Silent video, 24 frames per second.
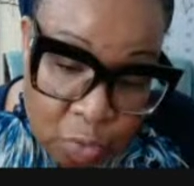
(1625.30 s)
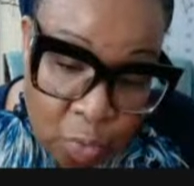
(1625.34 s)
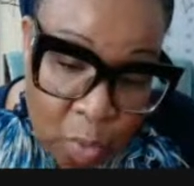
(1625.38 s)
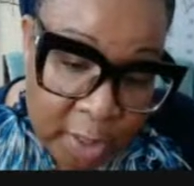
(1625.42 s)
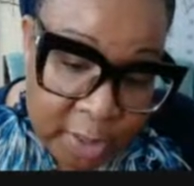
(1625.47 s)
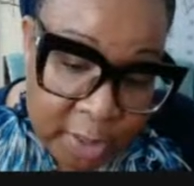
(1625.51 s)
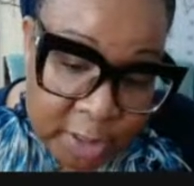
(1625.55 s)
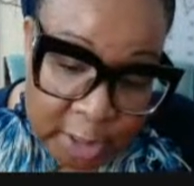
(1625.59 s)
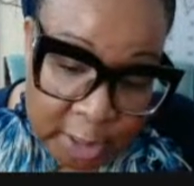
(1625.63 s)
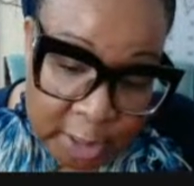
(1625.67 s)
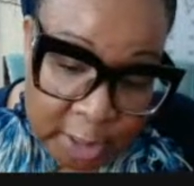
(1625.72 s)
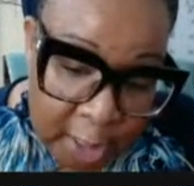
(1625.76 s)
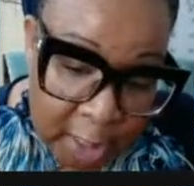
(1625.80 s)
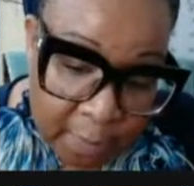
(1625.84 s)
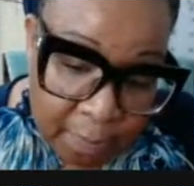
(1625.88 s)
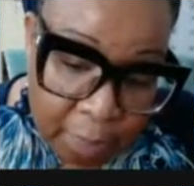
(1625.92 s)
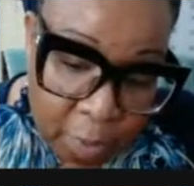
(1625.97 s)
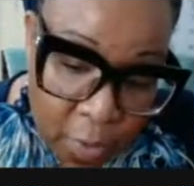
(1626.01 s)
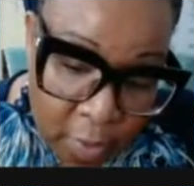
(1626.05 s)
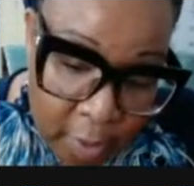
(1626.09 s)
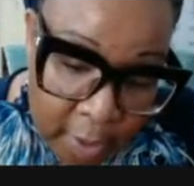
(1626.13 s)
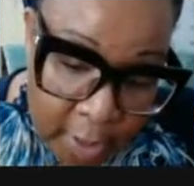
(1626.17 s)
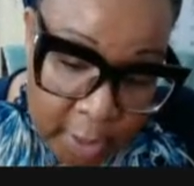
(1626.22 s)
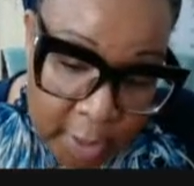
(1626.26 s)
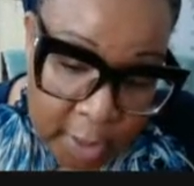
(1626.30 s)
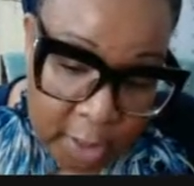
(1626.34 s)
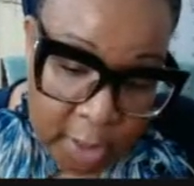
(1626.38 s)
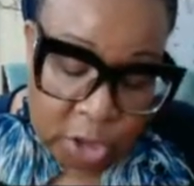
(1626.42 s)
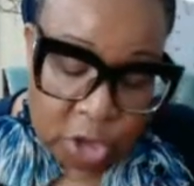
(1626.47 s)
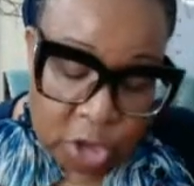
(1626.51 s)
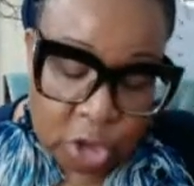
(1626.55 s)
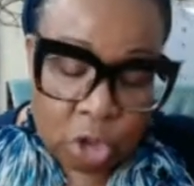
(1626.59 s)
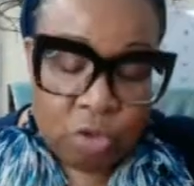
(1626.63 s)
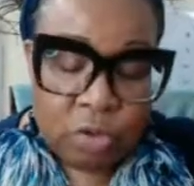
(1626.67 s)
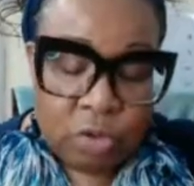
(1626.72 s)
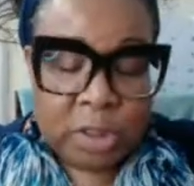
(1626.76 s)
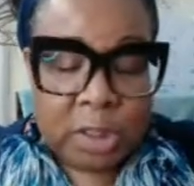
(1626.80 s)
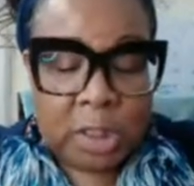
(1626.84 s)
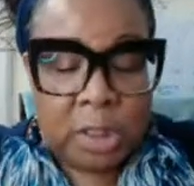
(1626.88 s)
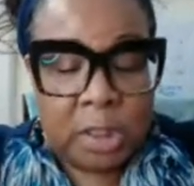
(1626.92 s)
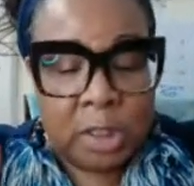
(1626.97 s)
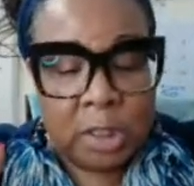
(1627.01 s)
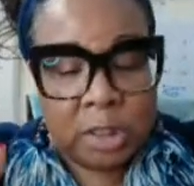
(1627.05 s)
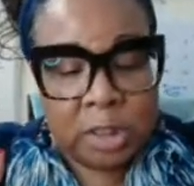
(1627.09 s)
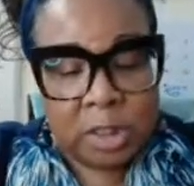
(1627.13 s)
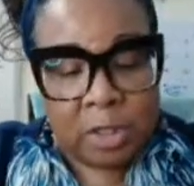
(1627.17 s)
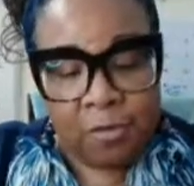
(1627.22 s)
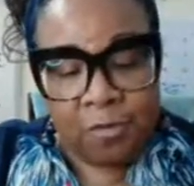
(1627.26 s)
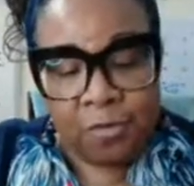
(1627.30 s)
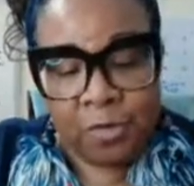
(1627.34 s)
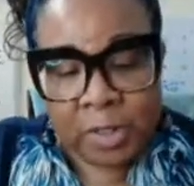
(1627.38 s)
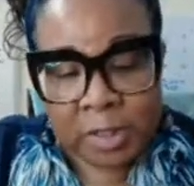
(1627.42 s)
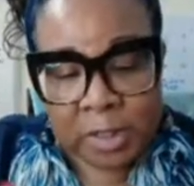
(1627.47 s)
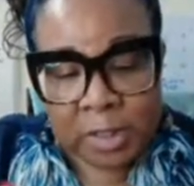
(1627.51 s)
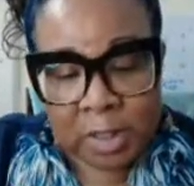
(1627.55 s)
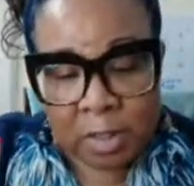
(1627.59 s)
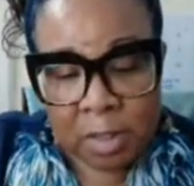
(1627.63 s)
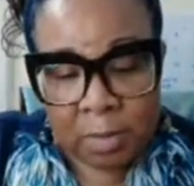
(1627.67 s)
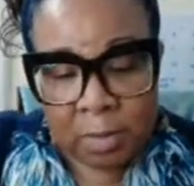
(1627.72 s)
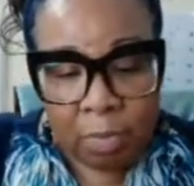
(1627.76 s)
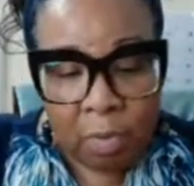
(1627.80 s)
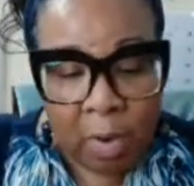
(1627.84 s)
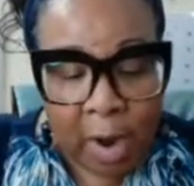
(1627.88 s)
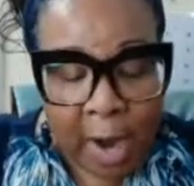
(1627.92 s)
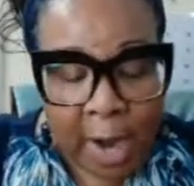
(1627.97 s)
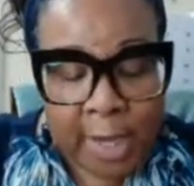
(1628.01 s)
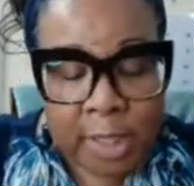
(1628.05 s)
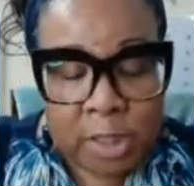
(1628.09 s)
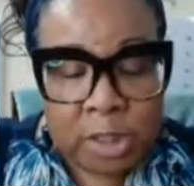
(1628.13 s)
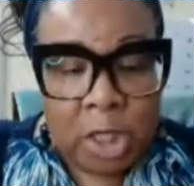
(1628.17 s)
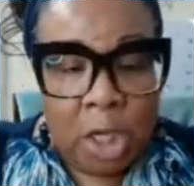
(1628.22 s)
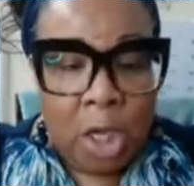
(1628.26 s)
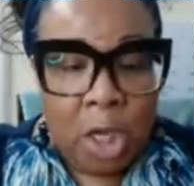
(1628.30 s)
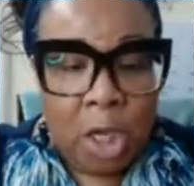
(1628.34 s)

one to get printed. So you see the difference of the price.